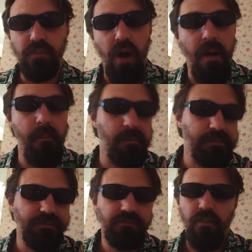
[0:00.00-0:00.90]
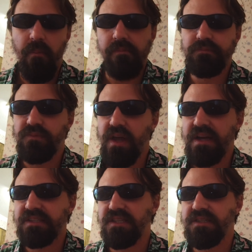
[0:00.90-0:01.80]
But
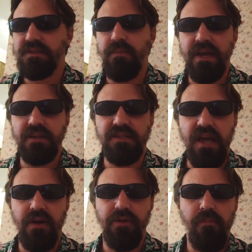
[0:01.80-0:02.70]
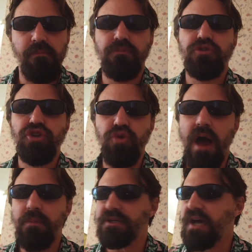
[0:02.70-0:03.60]
I guess that doesn't make it sound
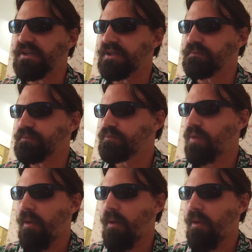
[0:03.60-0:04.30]
too appetizing.